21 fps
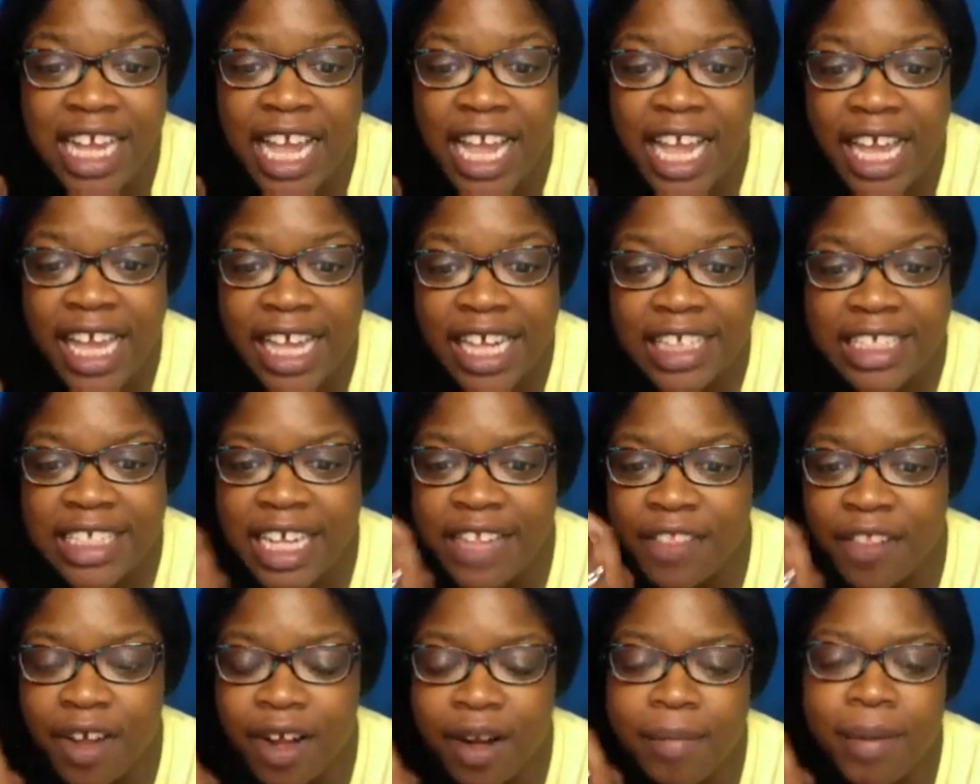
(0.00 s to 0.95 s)
And I
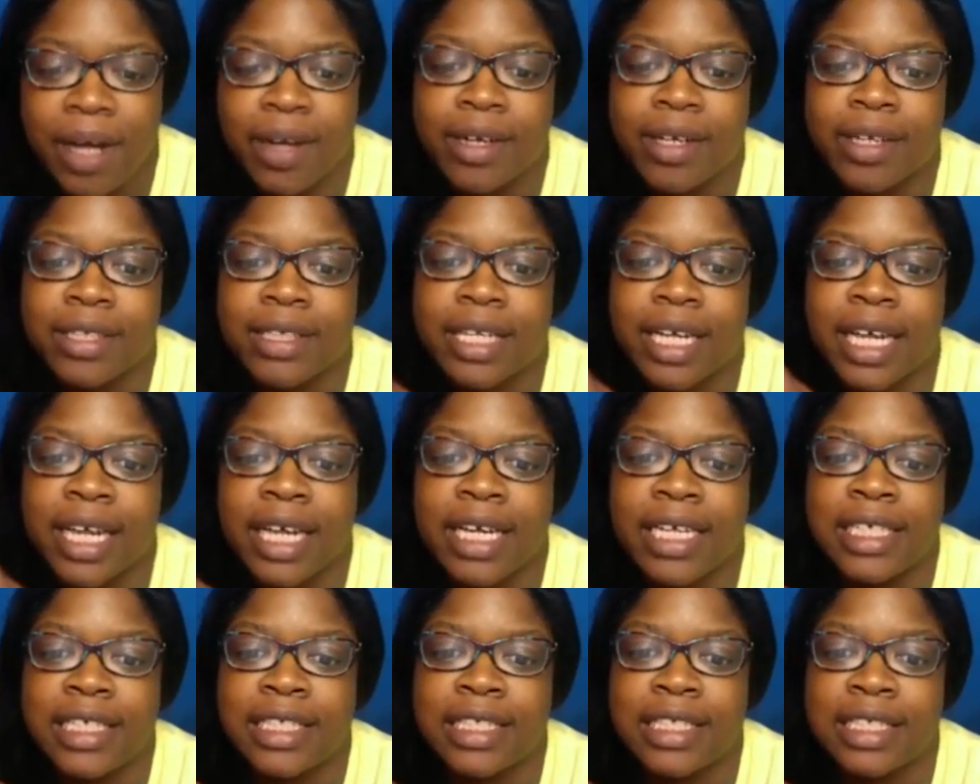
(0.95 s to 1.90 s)
thought about it,
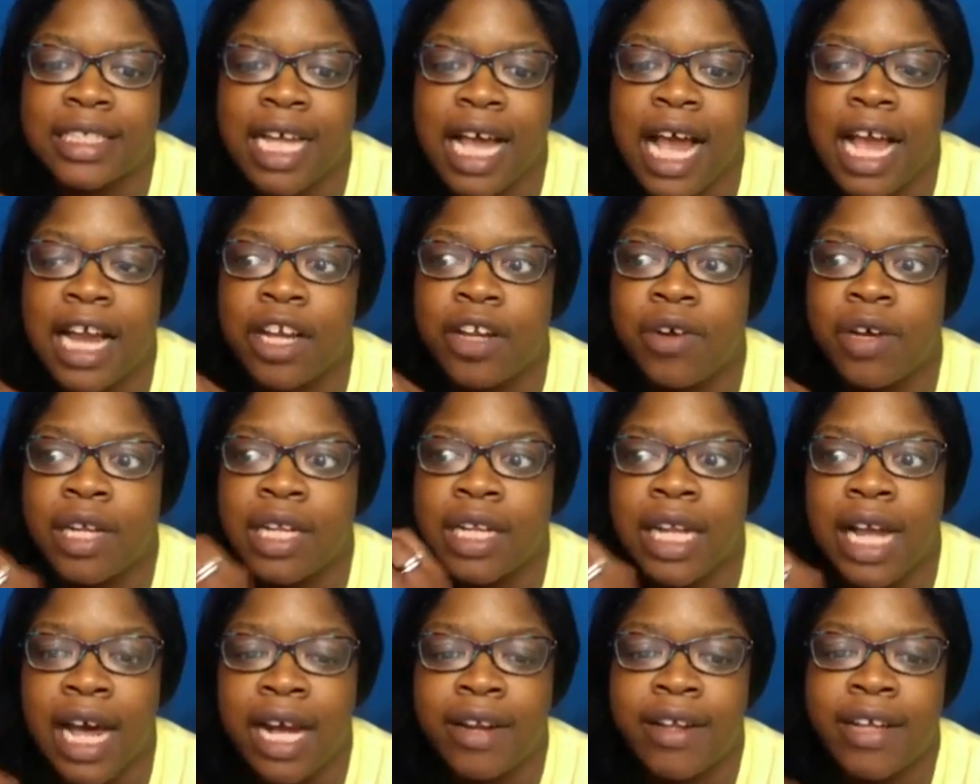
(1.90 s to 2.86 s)
and I know a
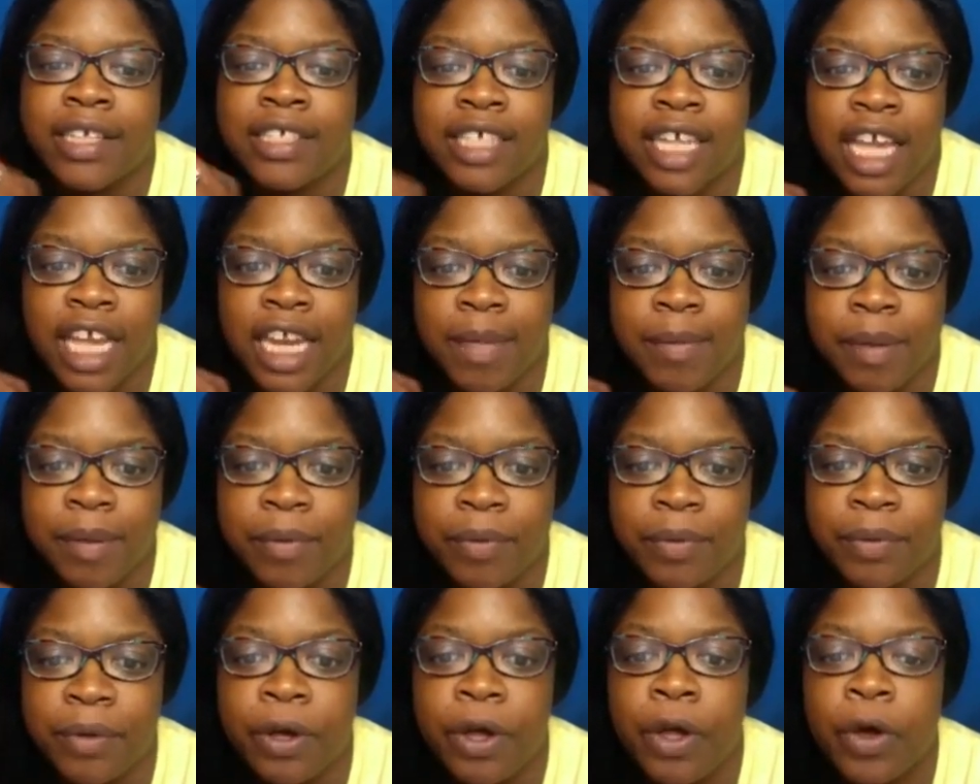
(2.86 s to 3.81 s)
lot of educated
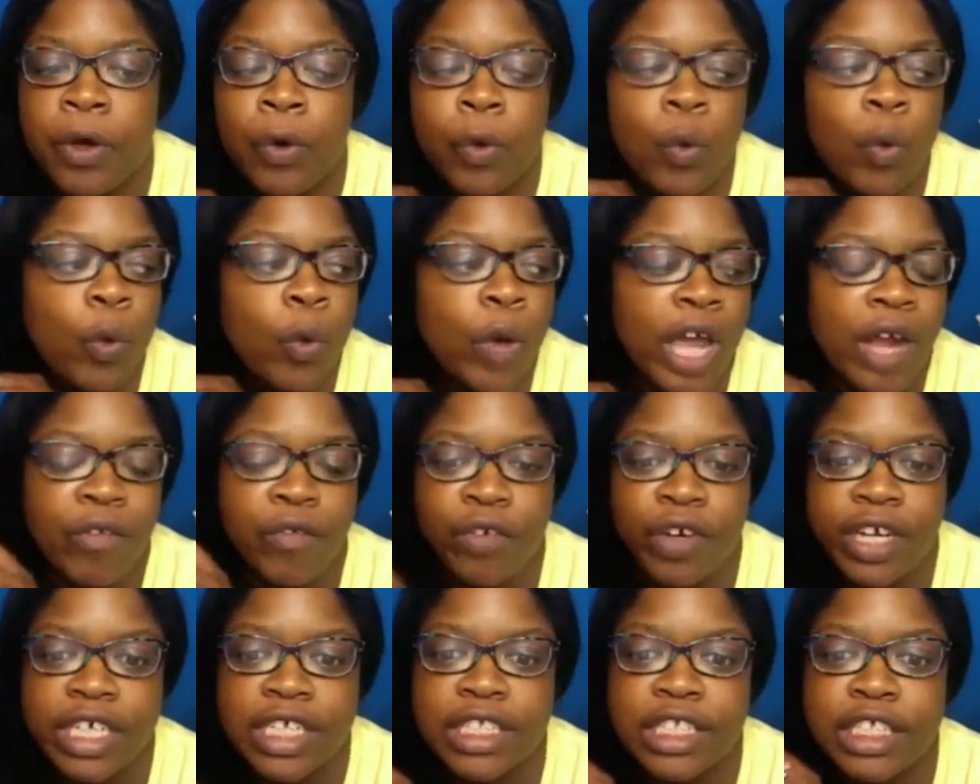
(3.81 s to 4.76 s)
people who have
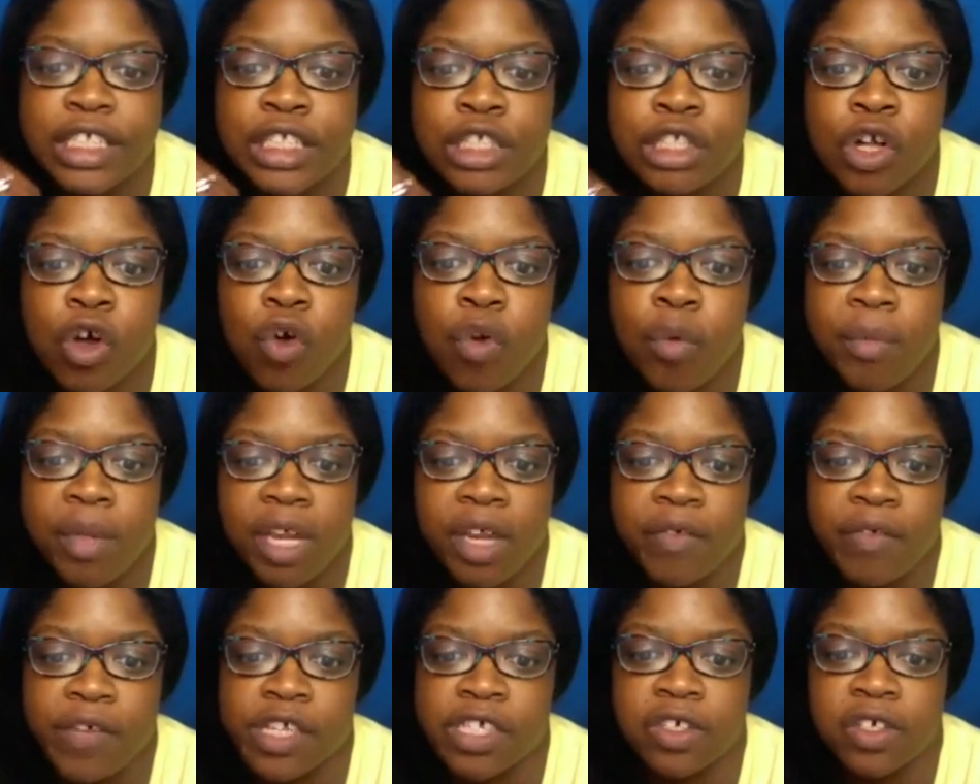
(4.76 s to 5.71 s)
written so many
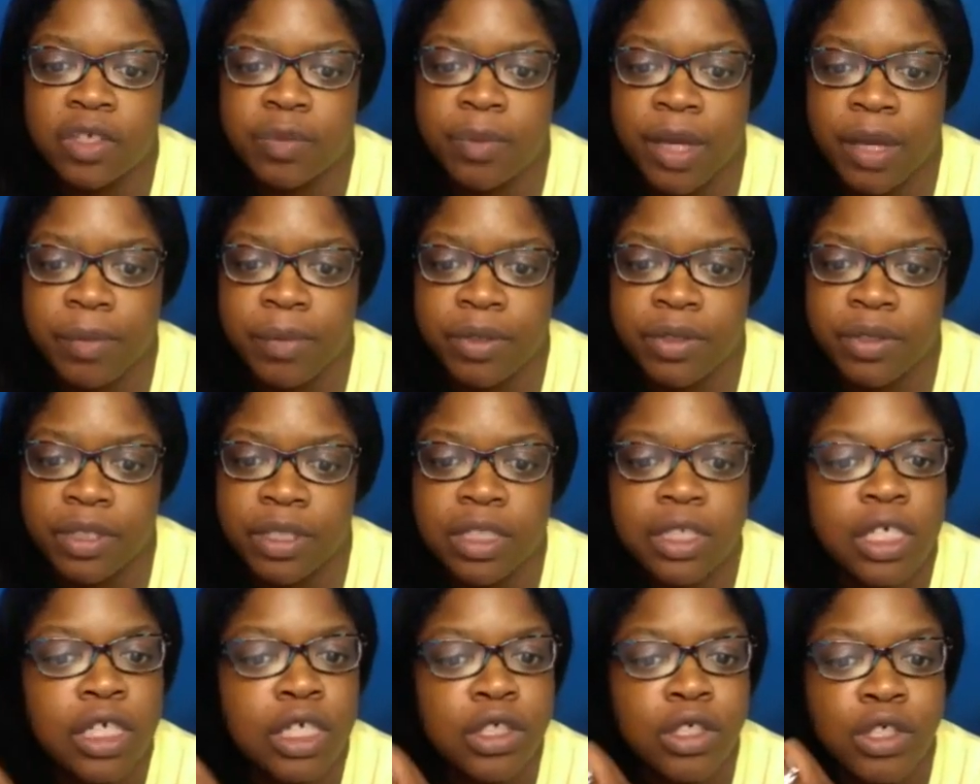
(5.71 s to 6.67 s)
research papers,
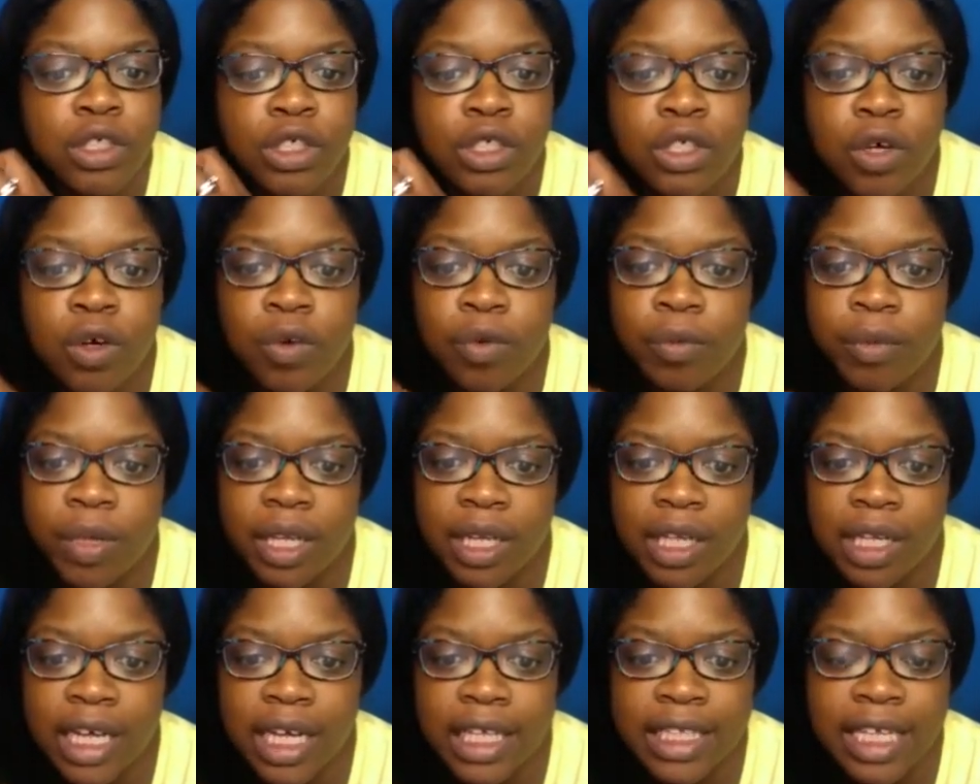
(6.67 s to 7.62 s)
so many.
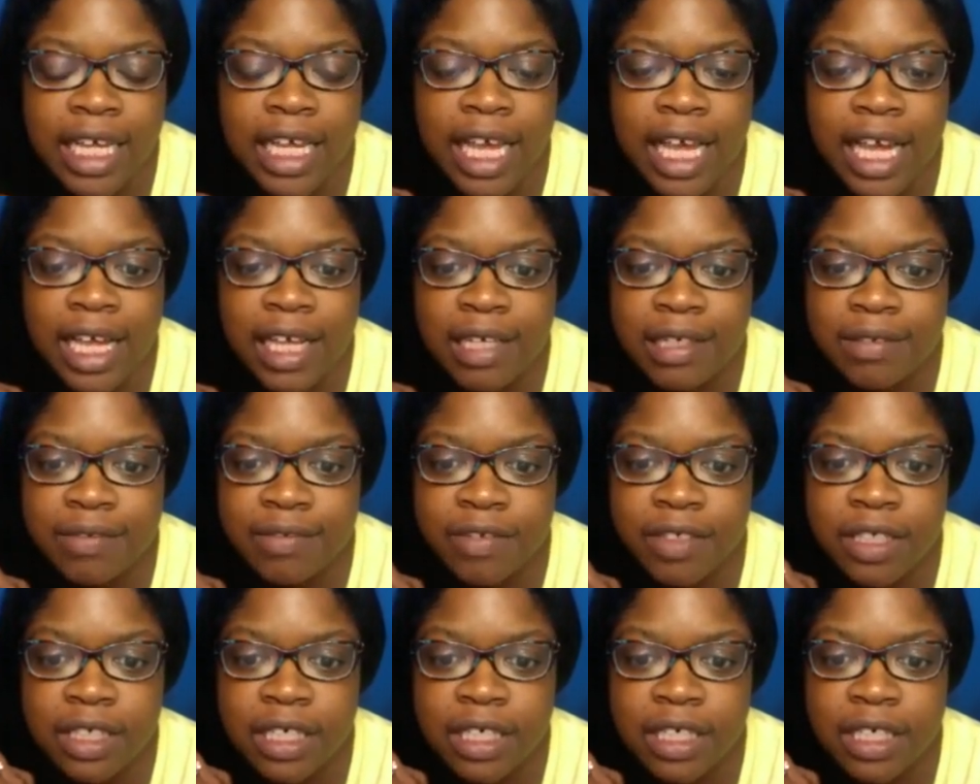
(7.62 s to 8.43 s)
Like they have